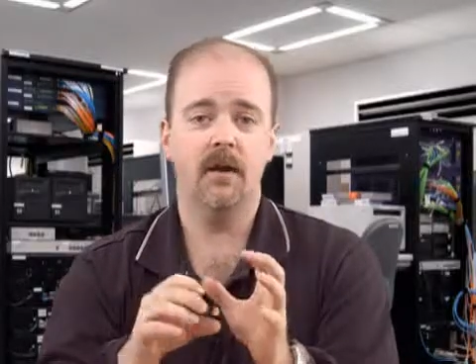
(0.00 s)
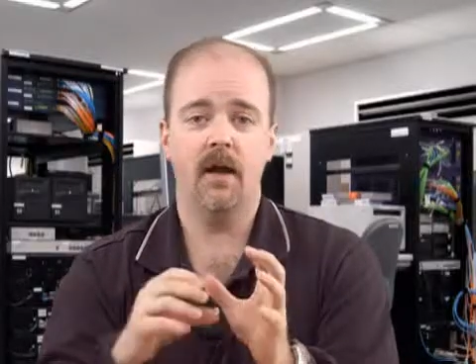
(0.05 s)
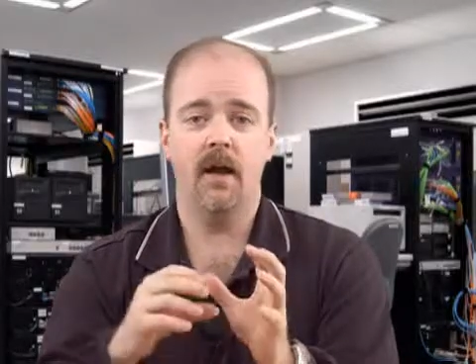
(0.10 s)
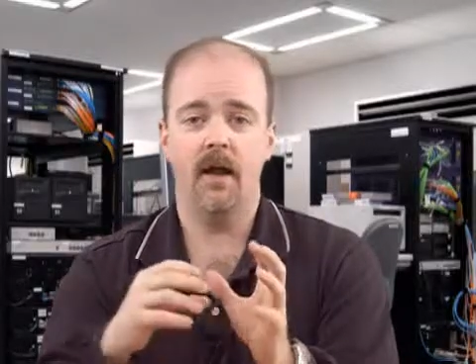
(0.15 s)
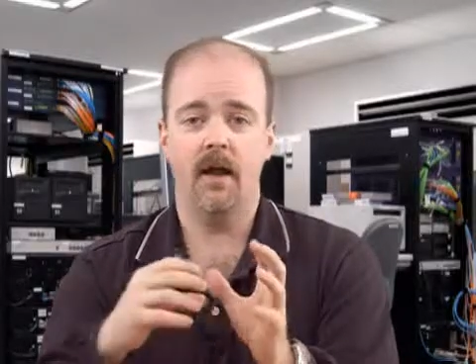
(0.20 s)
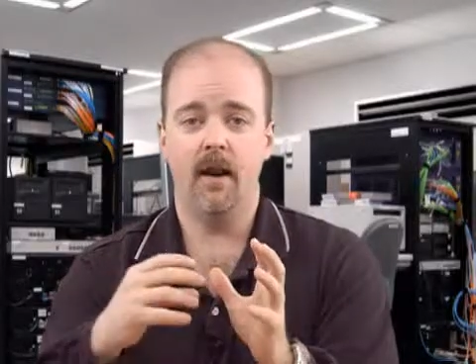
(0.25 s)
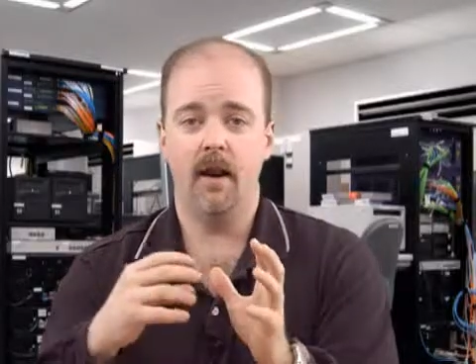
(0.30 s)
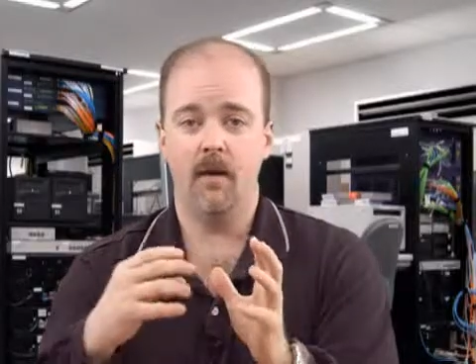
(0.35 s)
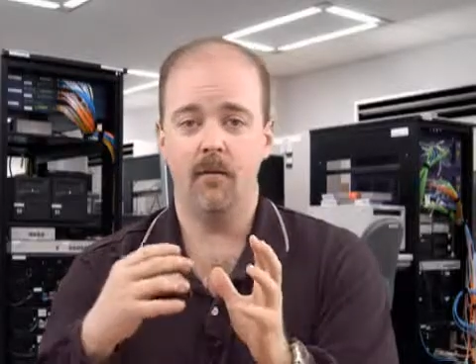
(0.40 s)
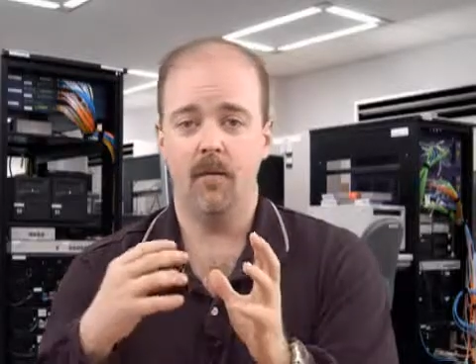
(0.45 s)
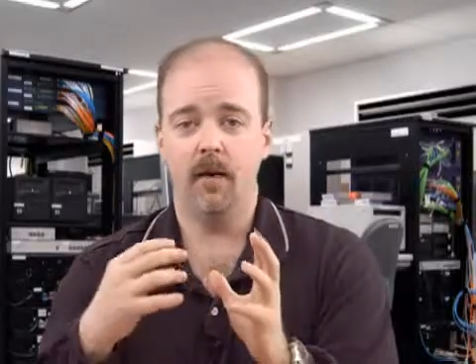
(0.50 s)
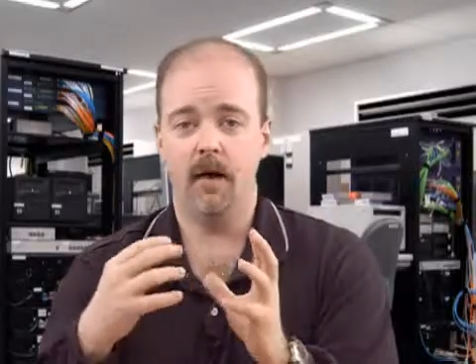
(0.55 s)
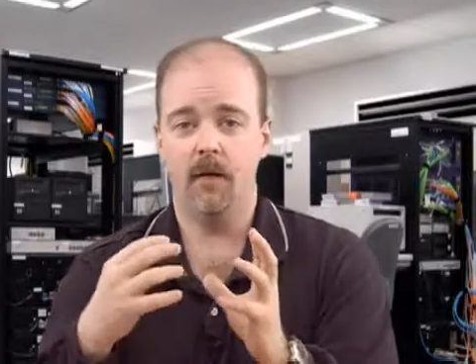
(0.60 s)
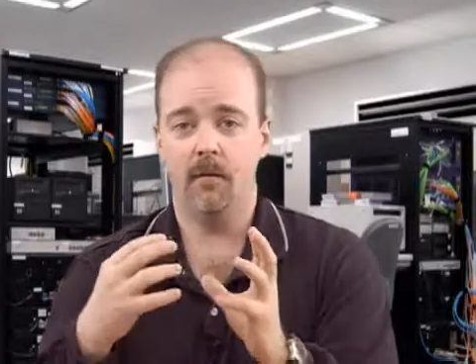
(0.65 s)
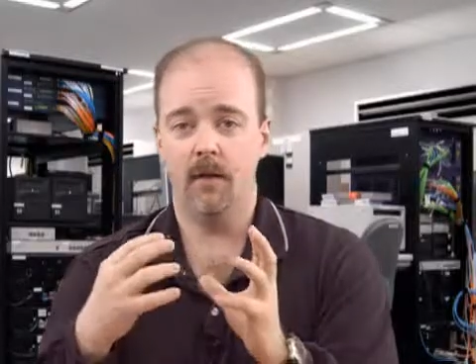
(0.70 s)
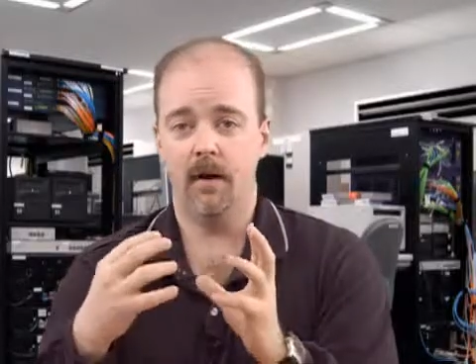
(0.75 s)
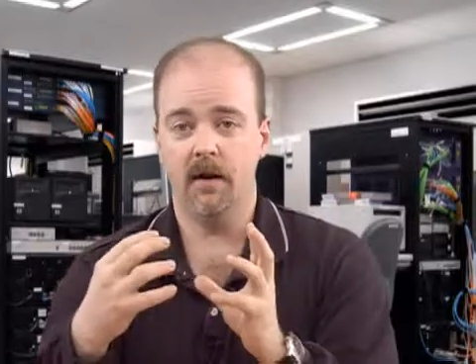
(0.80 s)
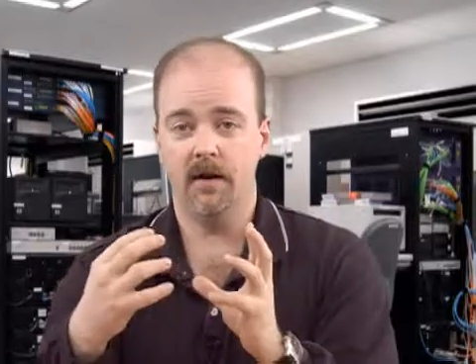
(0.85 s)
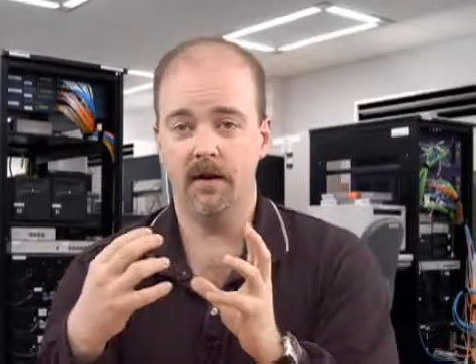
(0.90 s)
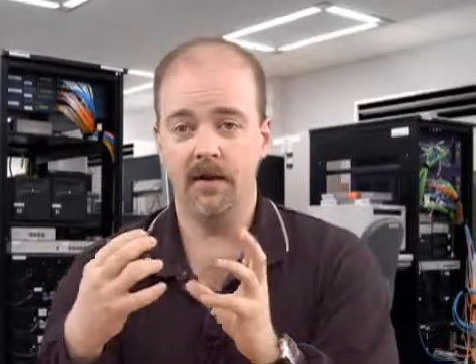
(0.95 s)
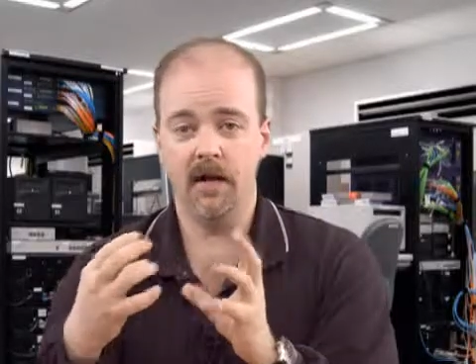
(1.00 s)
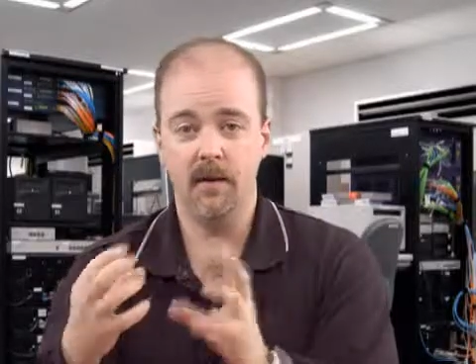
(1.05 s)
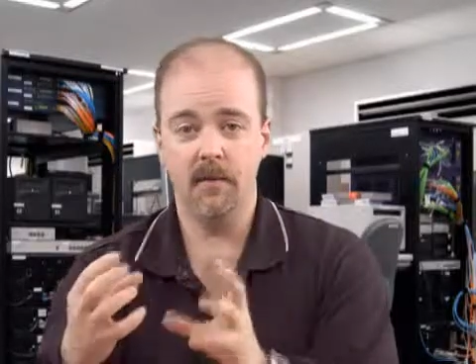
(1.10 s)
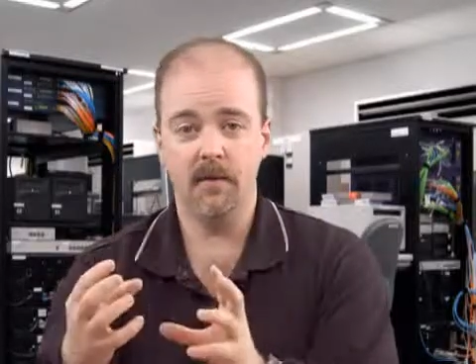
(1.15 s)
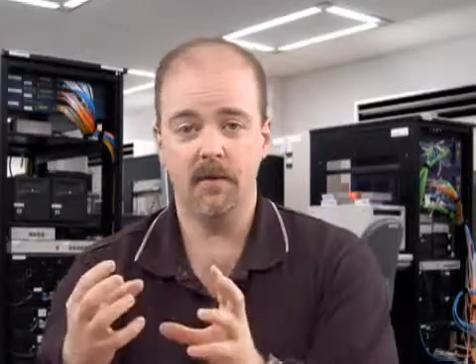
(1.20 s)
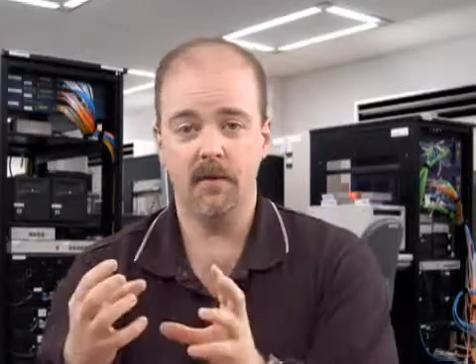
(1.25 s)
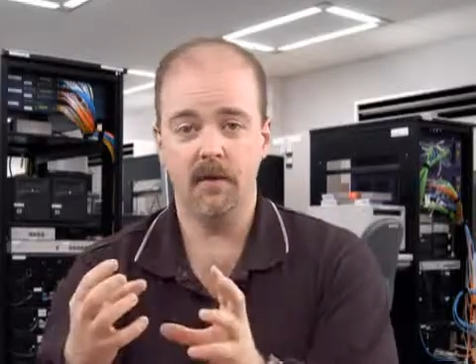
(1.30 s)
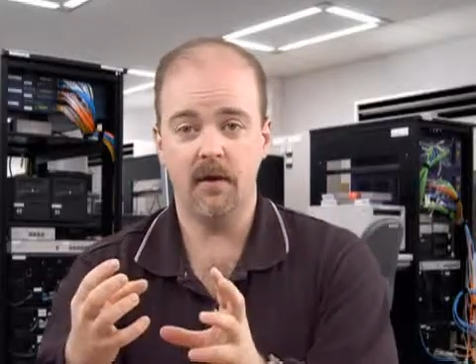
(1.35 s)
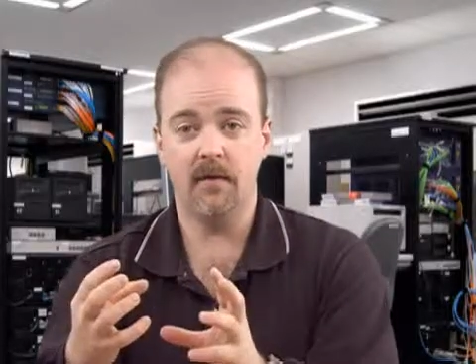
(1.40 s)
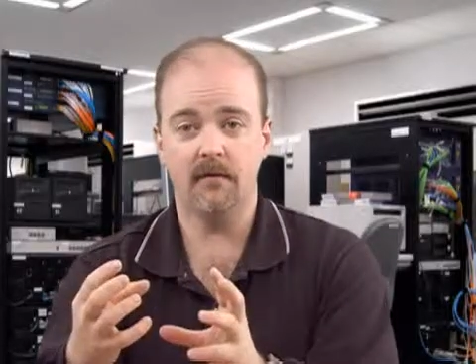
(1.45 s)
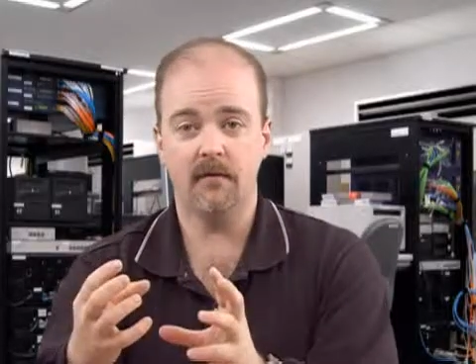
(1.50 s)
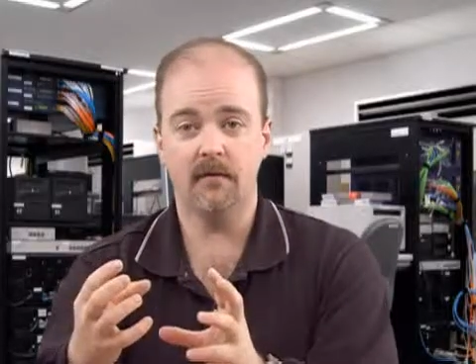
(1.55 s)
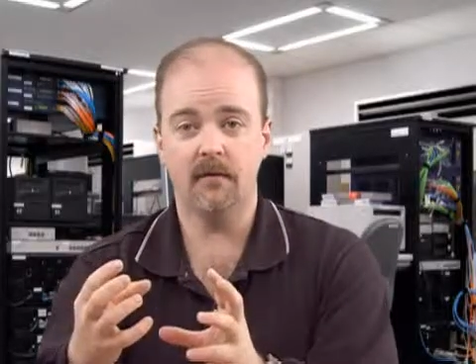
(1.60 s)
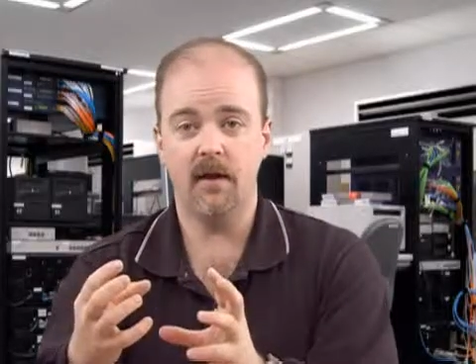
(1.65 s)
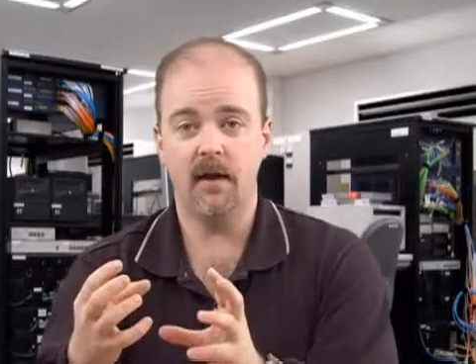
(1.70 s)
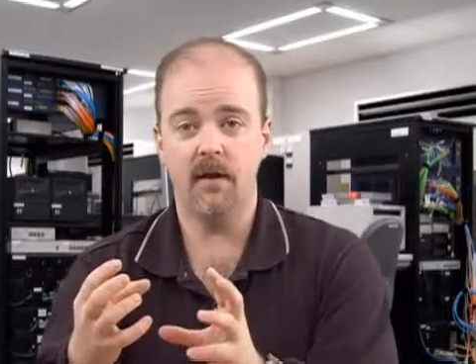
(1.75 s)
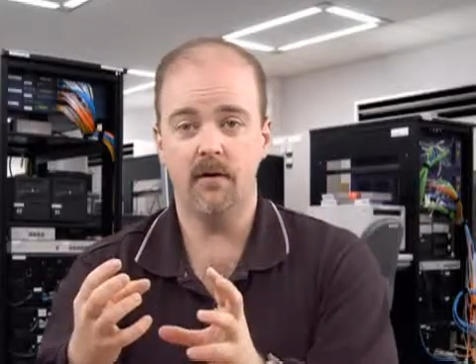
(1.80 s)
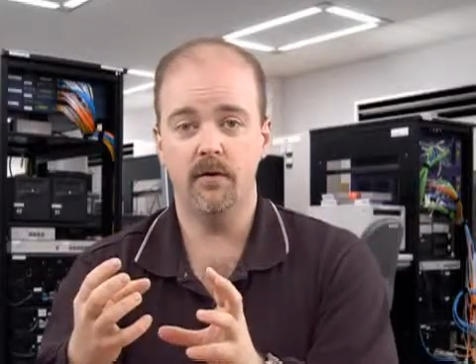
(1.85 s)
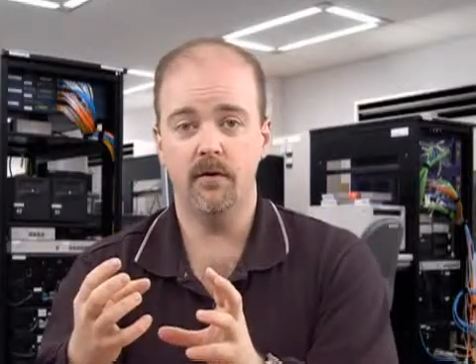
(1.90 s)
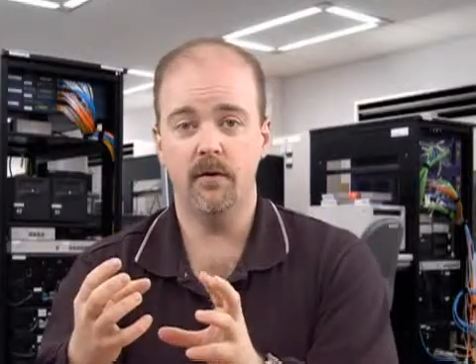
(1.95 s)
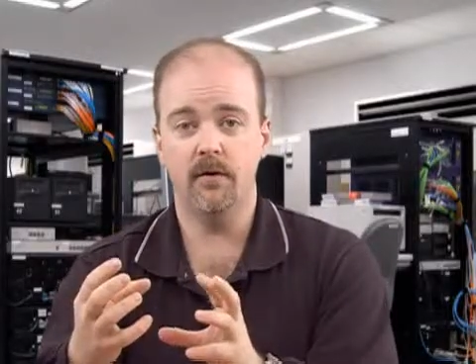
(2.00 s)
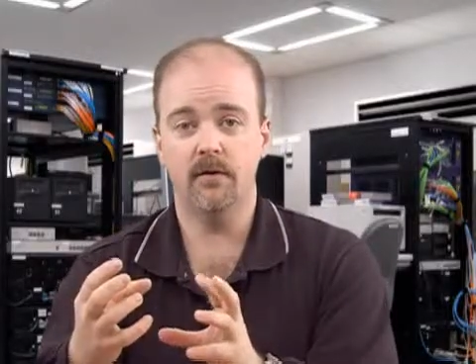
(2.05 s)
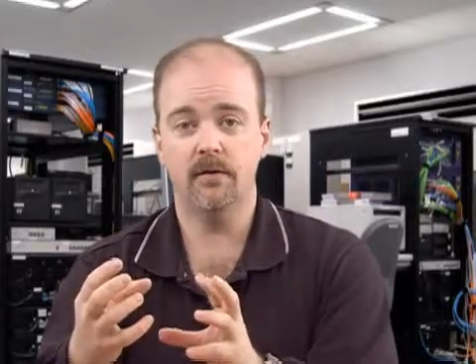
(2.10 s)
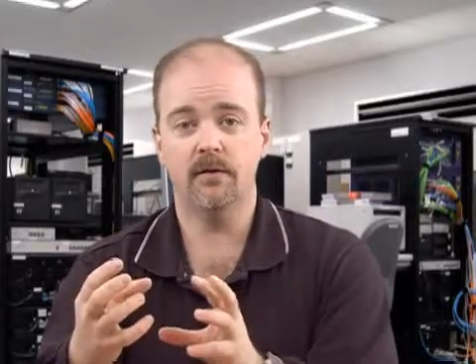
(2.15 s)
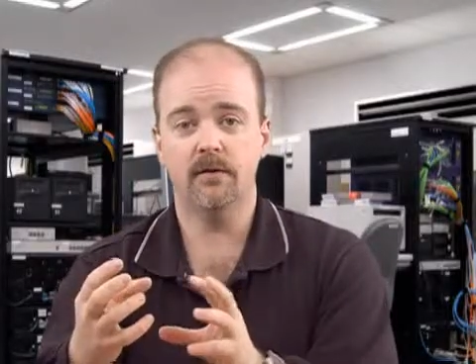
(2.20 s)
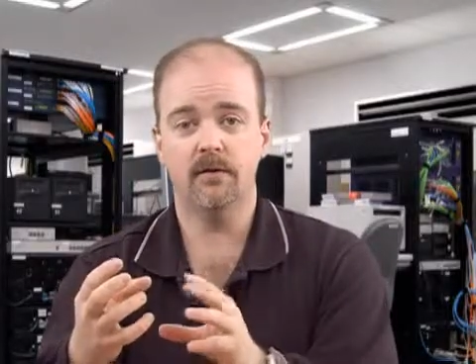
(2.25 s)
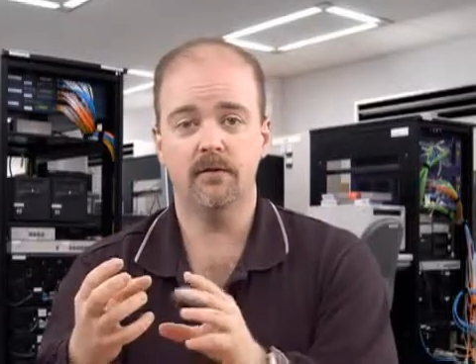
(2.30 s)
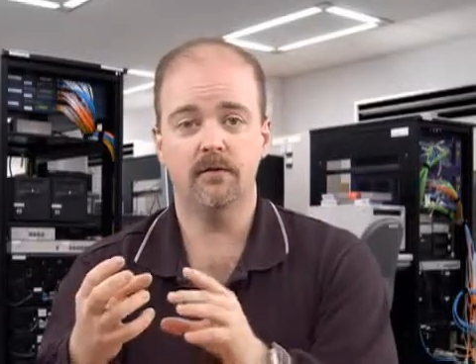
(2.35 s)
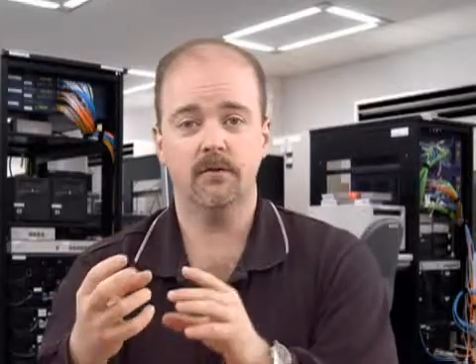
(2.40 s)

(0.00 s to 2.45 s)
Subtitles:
and I might want to keep it there for later use.